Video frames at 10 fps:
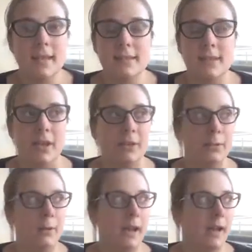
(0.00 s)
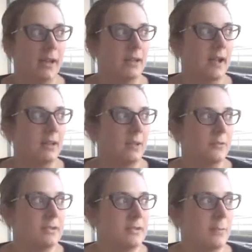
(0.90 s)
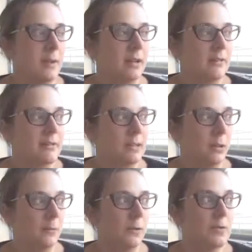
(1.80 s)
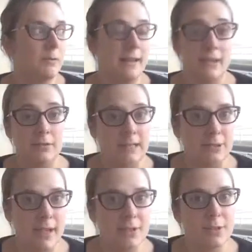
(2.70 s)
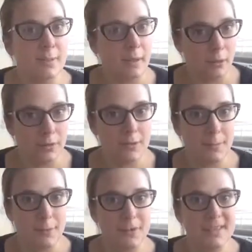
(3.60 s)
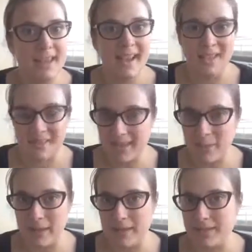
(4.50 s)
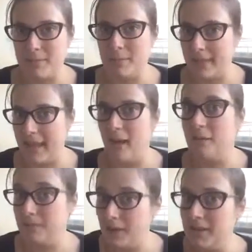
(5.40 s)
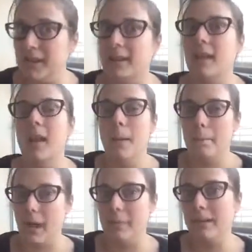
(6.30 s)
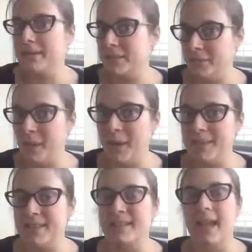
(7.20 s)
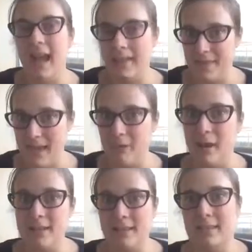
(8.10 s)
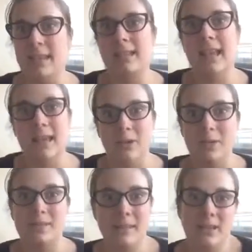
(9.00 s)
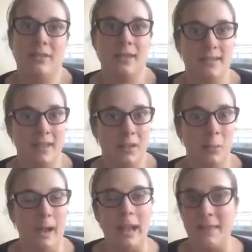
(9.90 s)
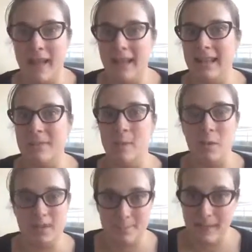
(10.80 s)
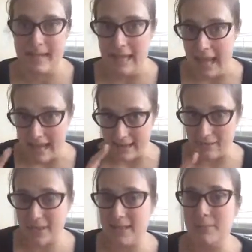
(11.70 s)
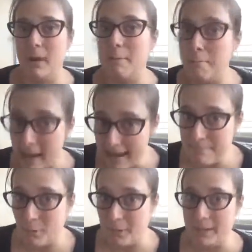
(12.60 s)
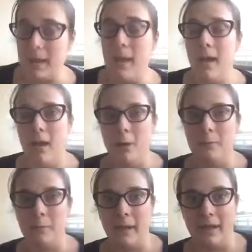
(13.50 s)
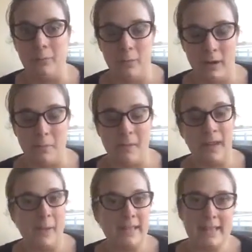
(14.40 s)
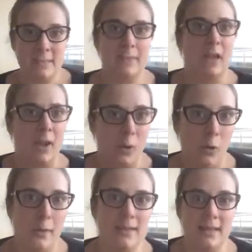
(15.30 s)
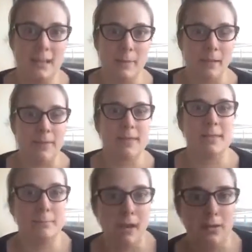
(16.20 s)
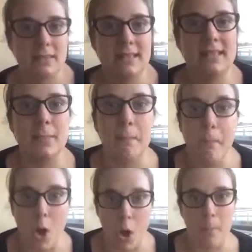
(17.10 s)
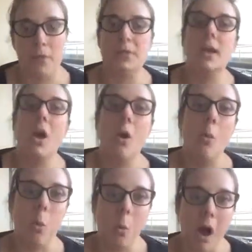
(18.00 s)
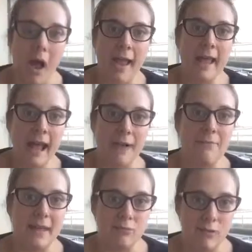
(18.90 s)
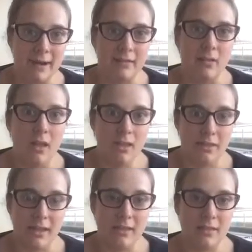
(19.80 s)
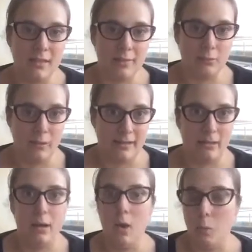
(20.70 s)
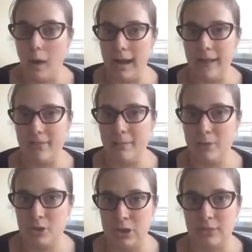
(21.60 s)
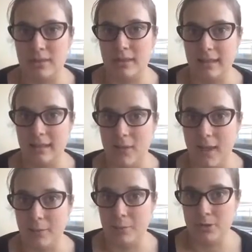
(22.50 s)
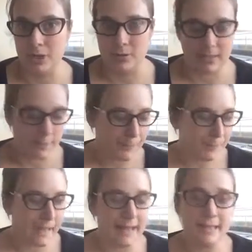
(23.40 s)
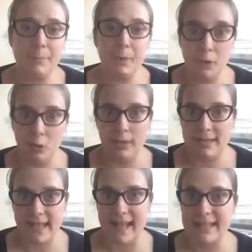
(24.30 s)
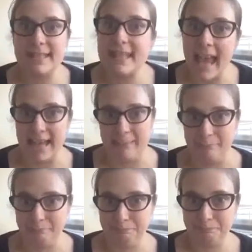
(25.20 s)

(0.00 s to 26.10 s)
So I know that in America there's an awful lot of radio DJs who may author books and think pieces, but they are funded by political parties and they are writing things in order to make you think a certain way, and that leaves me on to P. Now this is my main point of when I'm evaluating something. I always think about this the most. This is the purpose. Why have they written the thing that they've written? Why have they produced the thing that they've produced? Is it purely to entertain?